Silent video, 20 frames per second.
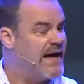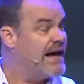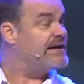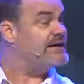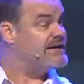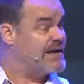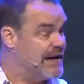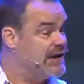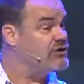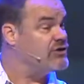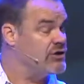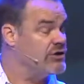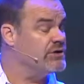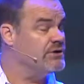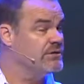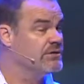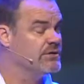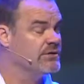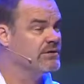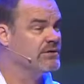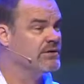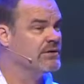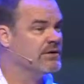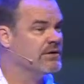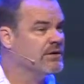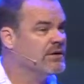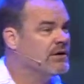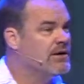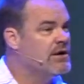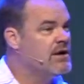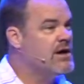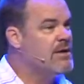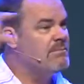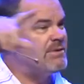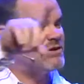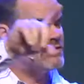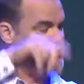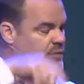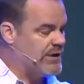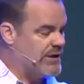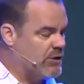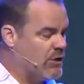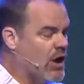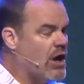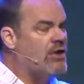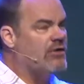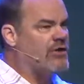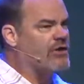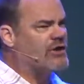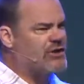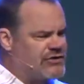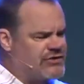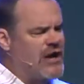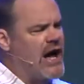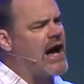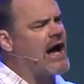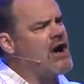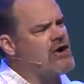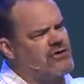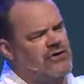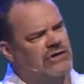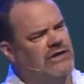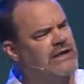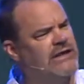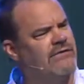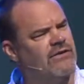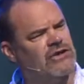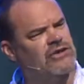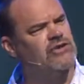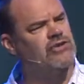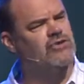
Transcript: That tension between the desire to live